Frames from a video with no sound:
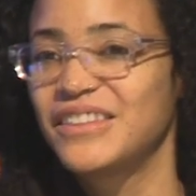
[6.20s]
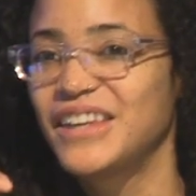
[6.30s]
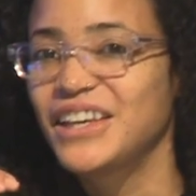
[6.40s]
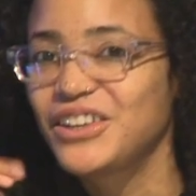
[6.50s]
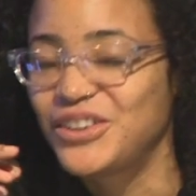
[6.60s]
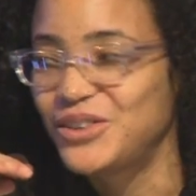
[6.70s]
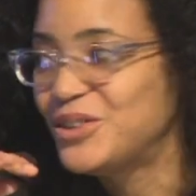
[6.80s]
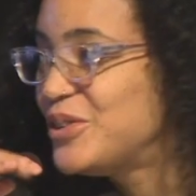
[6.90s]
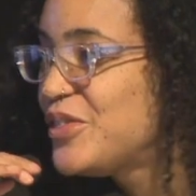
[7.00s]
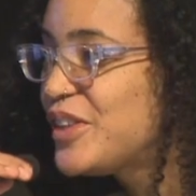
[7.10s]
Thank you,
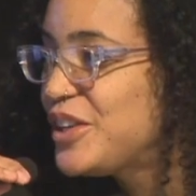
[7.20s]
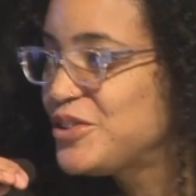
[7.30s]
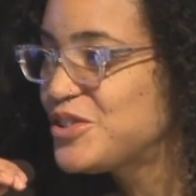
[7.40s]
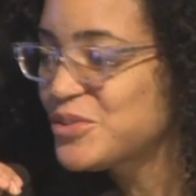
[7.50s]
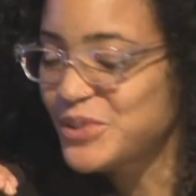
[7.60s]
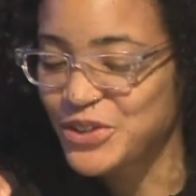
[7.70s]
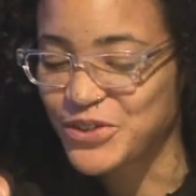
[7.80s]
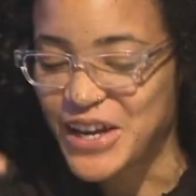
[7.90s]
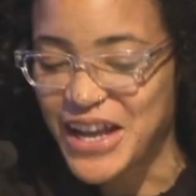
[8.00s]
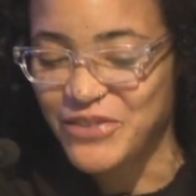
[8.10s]
and thank you so much
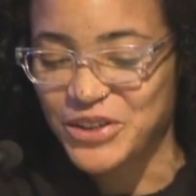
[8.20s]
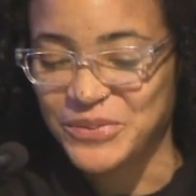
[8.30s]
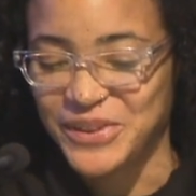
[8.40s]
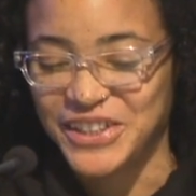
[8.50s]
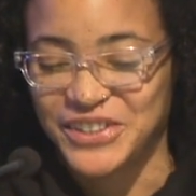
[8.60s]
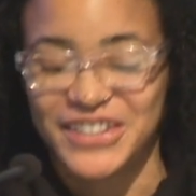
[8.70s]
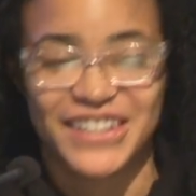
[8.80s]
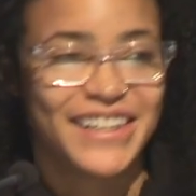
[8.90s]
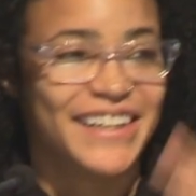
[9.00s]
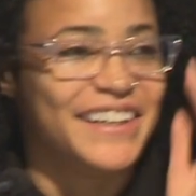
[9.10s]
for having me here
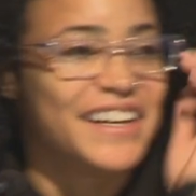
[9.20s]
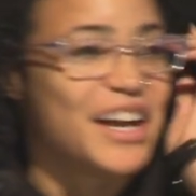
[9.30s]
today.